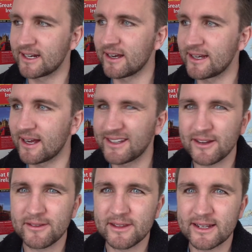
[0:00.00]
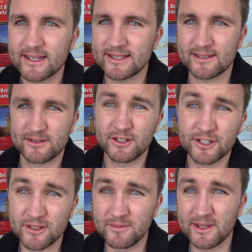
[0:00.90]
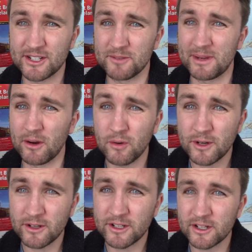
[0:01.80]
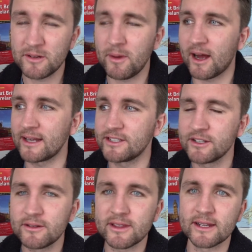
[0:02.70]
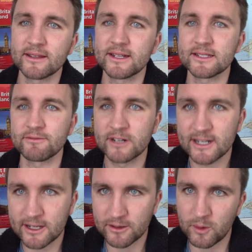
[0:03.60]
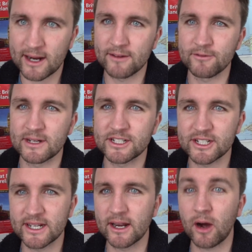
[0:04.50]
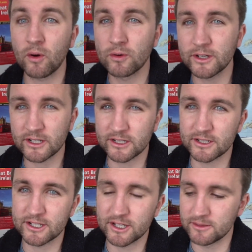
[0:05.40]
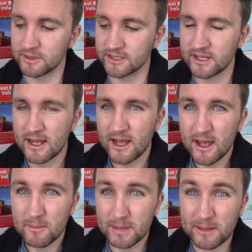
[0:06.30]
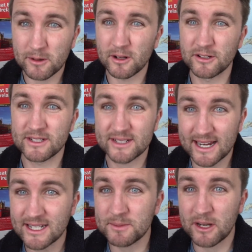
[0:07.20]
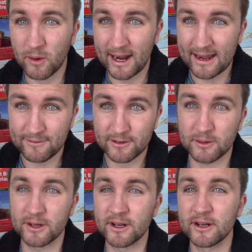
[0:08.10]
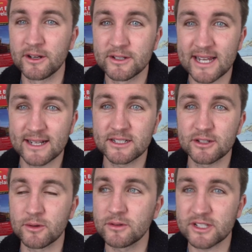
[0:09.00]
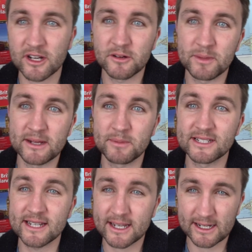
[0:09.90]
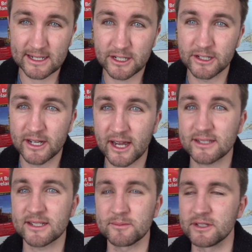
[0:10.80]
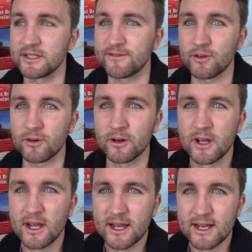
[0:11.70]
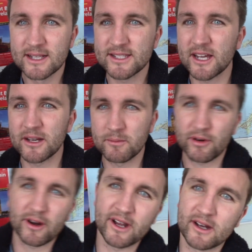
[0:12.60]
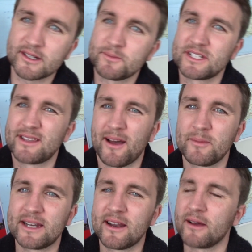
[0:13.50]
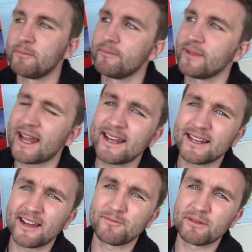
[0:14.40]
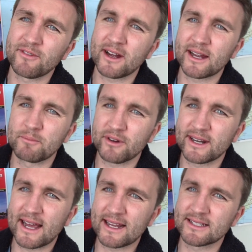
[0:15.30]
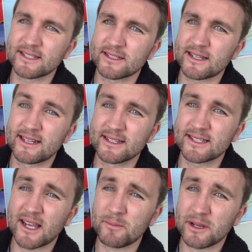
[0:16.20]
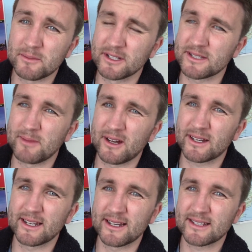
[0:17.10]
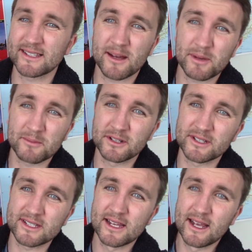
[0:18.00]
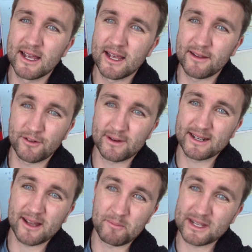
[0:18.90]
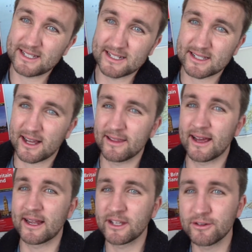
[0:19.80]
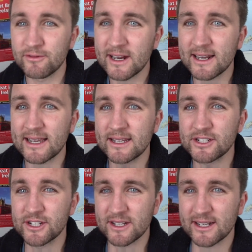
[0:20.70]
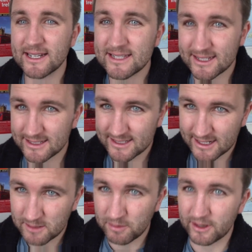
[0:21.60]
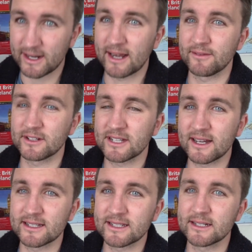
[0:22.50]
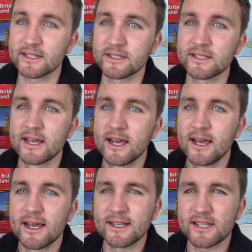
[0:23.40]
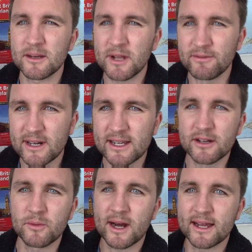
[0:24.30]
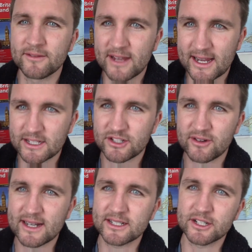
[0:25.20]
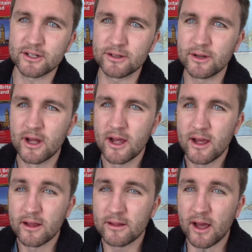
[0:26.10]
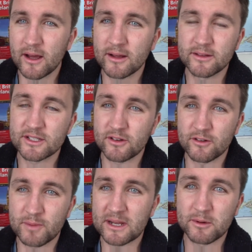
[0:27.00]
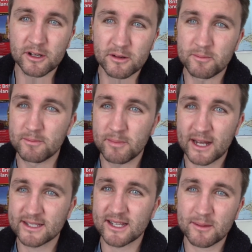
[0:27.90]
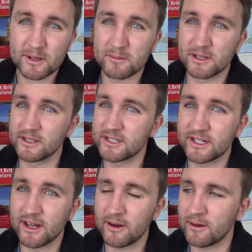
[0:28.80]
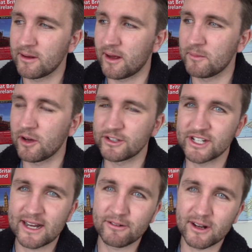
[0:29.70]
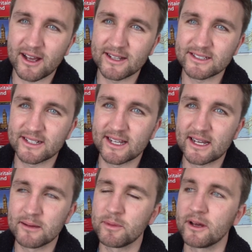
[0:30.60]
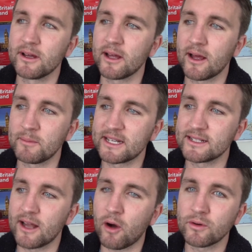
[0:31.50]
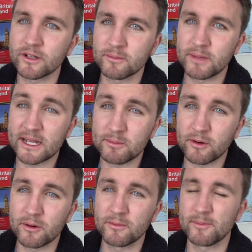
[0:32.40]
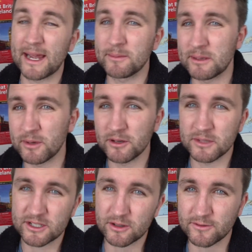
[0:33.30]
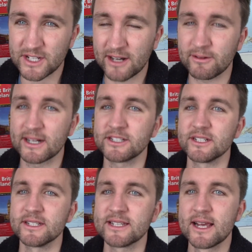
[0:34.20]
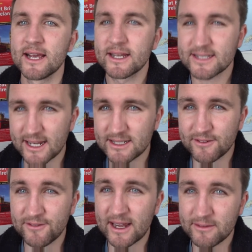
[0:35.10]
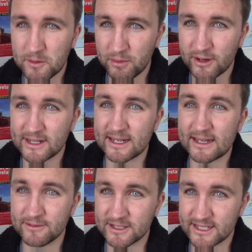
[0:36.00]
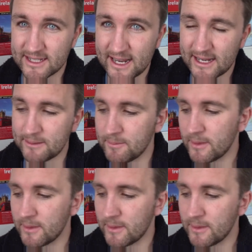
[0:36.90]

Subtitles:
I don't think it should be all you do, but I do think that it's a really good way of reaching older consumers, people who tend to be quite affluent and who tend to also be particularly good customers for certain products. But I mean, lately I've been writing print ads in supplements market. Now, supplements, if you're in a business like that, you really should at least consider print advertising, because it's going to be a really good way of getting straight to the sort of people who buy supplements. You know, I'm not generalizing here, but I mean, older people, baby boomer sort of generations, tend to favor print even today.